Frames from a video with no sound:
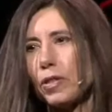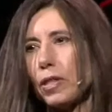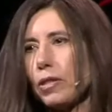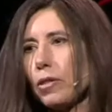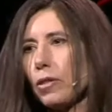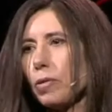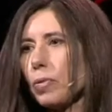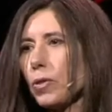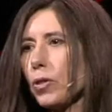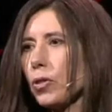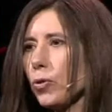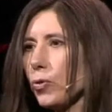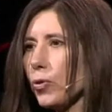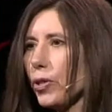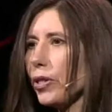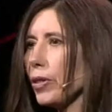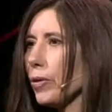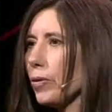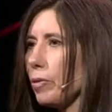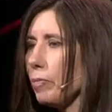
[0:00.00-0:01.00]
good
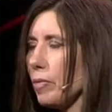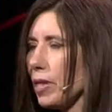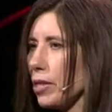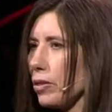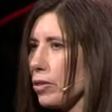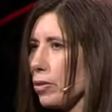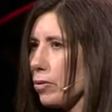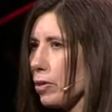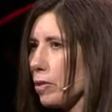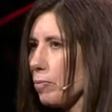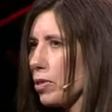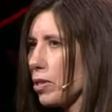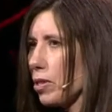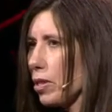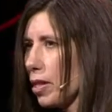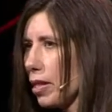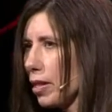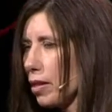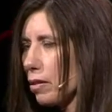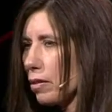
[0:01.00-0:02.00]
career in mainstream
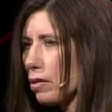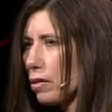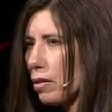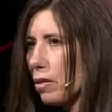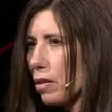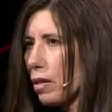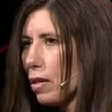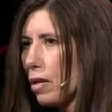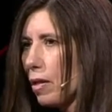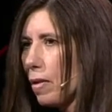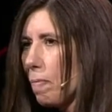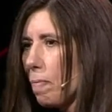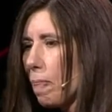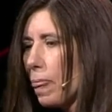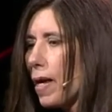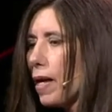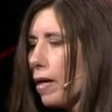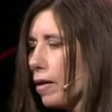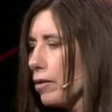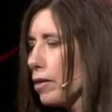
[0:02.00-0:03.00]
science.
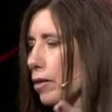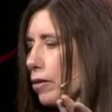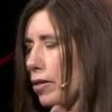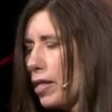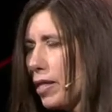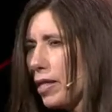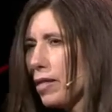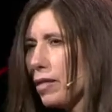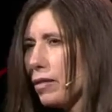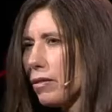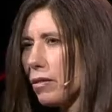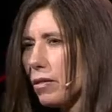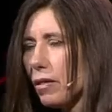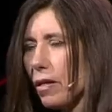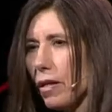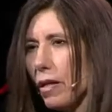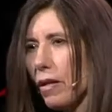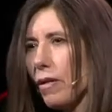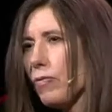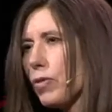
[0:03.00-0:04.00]
The thing is,
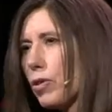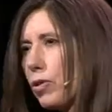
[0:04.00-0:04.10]
there's